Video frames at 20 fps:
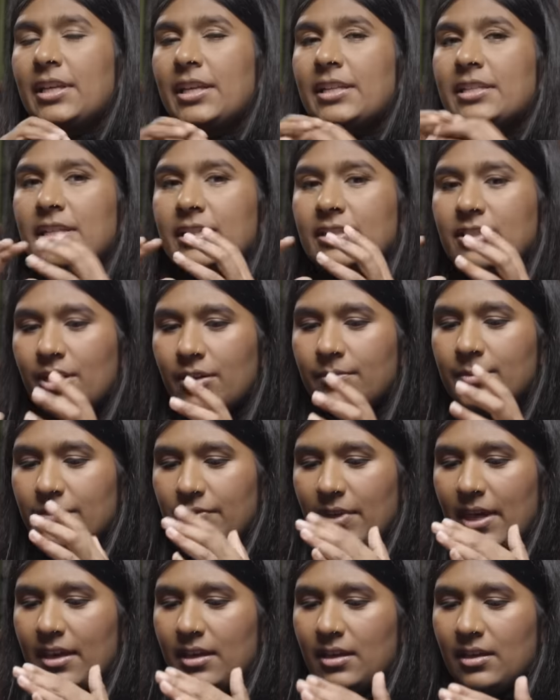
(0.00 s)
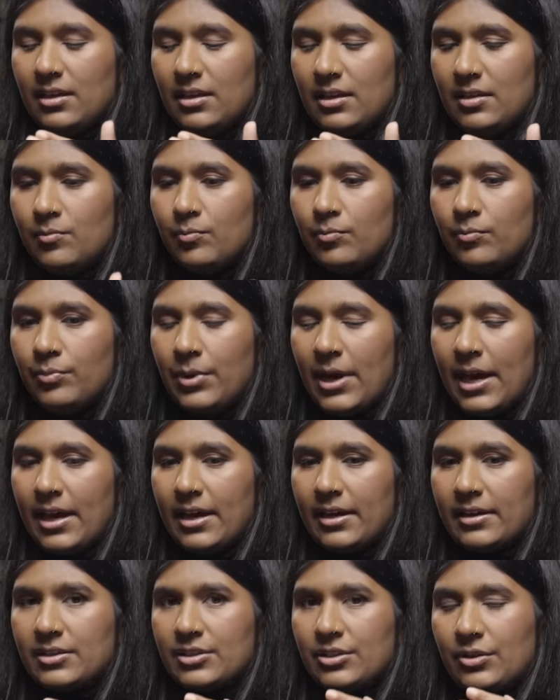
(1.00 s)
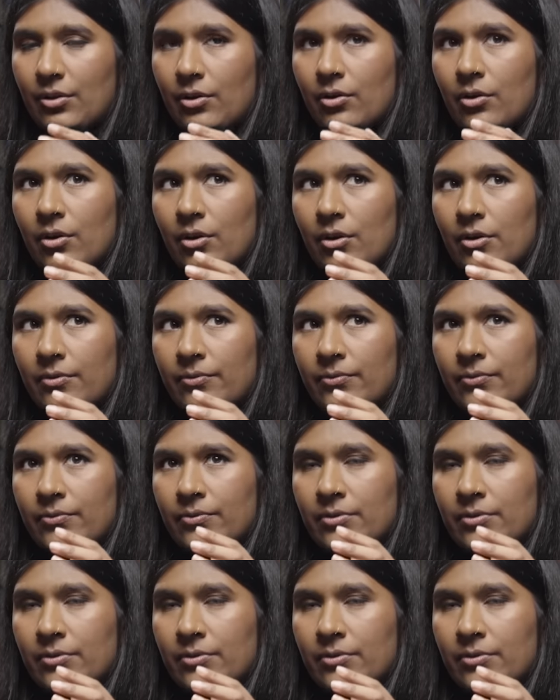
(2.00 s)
in, in terms of that impact of